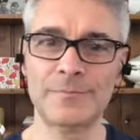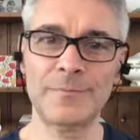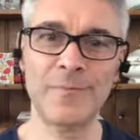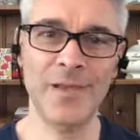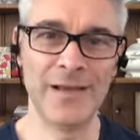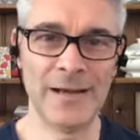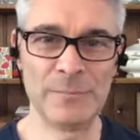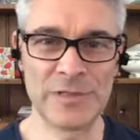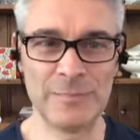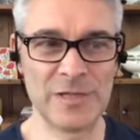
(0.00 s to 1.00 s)
um, mm.
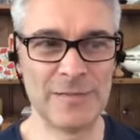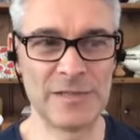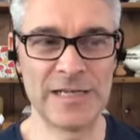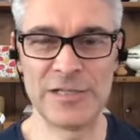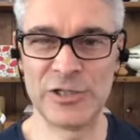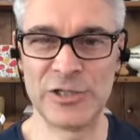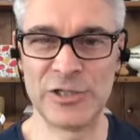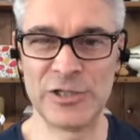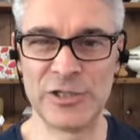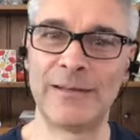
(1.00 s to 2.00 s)
sometimes getting
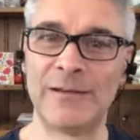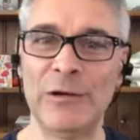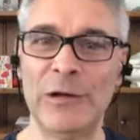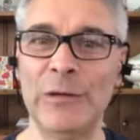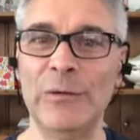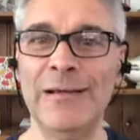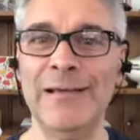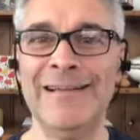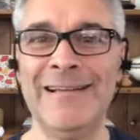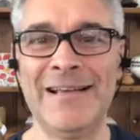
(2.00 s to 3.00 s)
shouted at, you know,
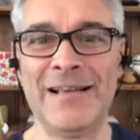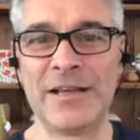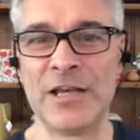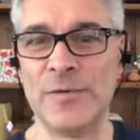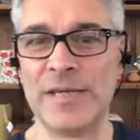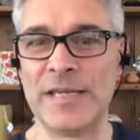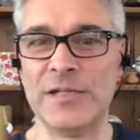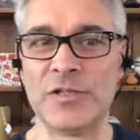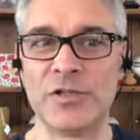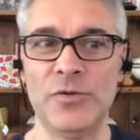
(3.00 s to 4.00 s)
going
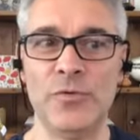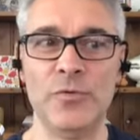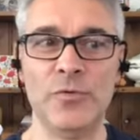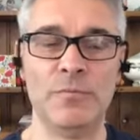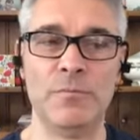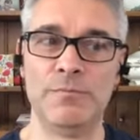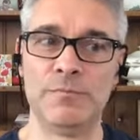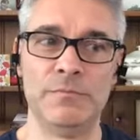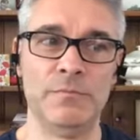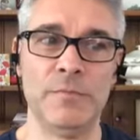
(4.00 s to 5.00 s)
into
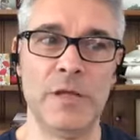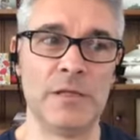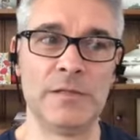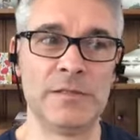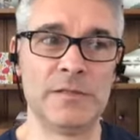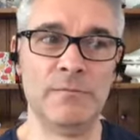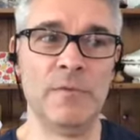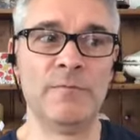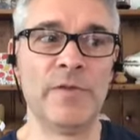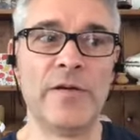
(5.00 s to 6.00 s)
uh,
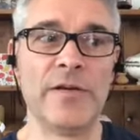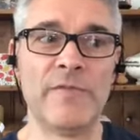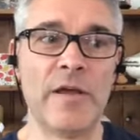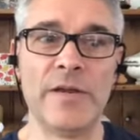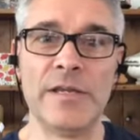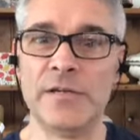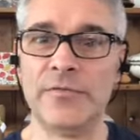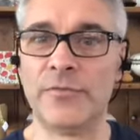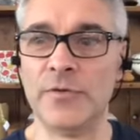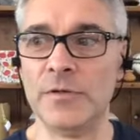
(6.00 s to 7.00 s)
very, very
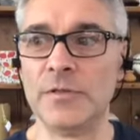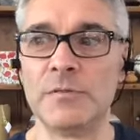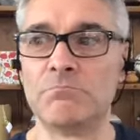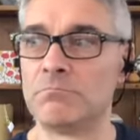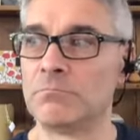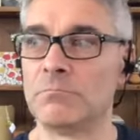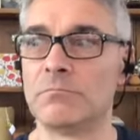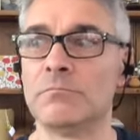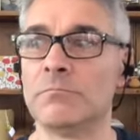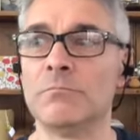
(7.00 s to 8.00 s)
different
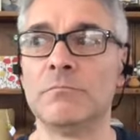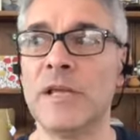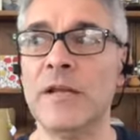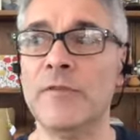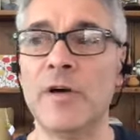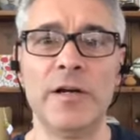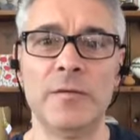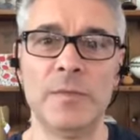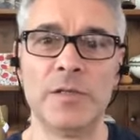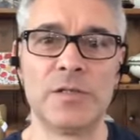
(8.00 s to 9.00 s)

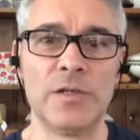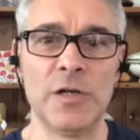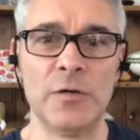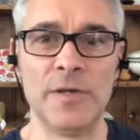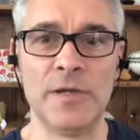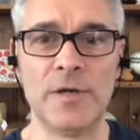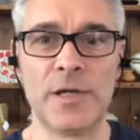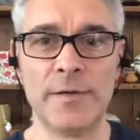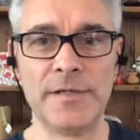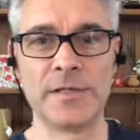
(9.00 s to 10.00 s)
environments. You know, we we
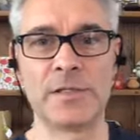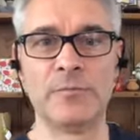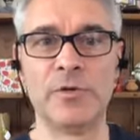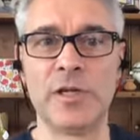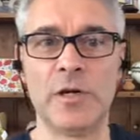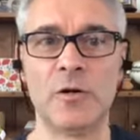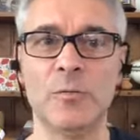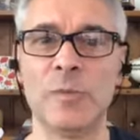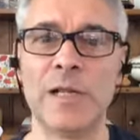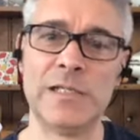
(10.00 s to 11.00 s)
go into some pretty
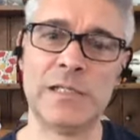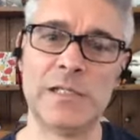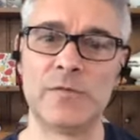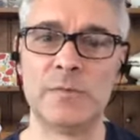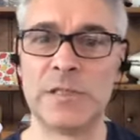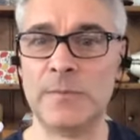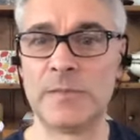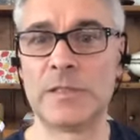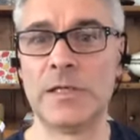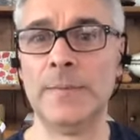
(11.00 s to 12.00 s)
horrible places from time to
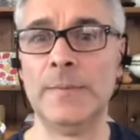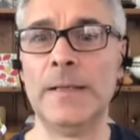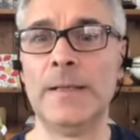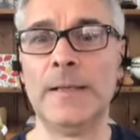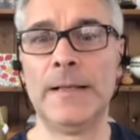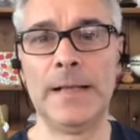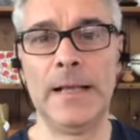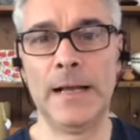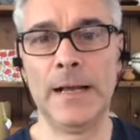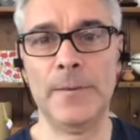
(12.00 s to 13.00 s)
time, yeah.
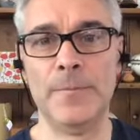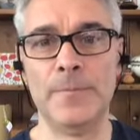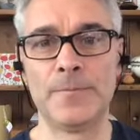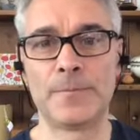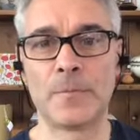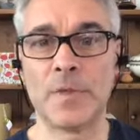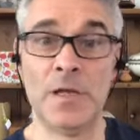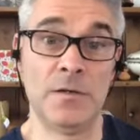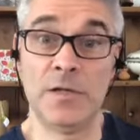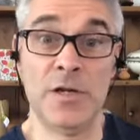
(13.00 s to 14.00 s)
um,
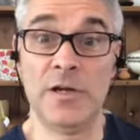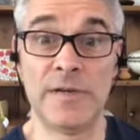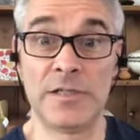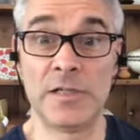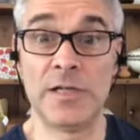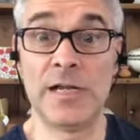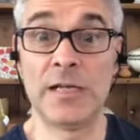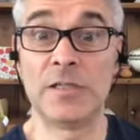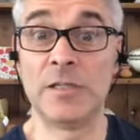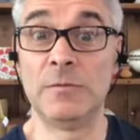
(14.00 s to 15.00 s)
and you know, I've had to learn how
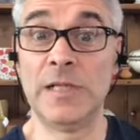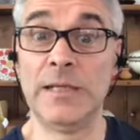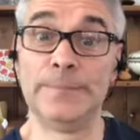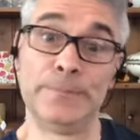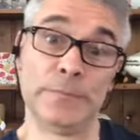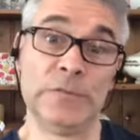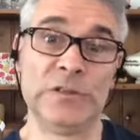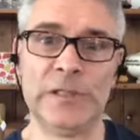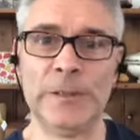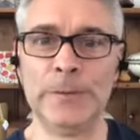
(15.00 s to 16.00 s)
to deal with that. Mm.
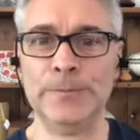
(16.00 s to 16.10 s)
So,